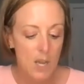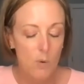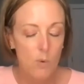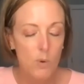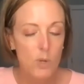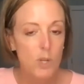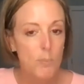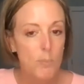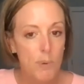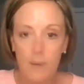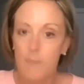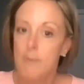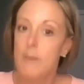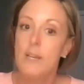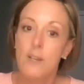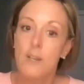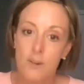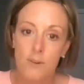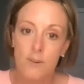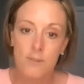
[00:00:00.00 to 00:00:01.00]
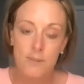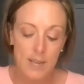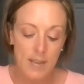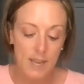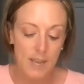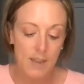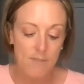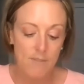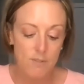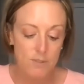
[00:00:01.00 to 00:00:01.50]
Well, you probably don't
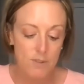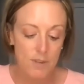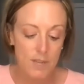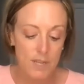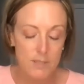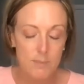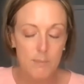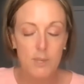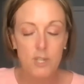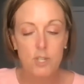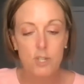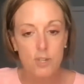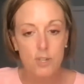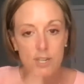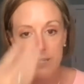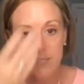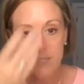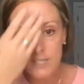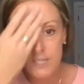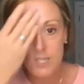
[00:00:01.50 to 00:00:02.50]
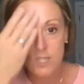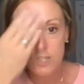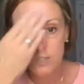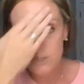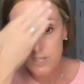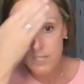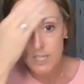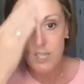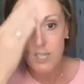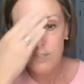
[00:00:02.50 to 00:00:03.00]
have as much dry skin as you
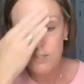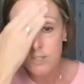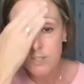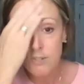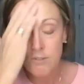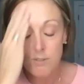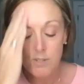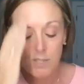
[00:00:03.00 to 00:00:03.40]
think you do.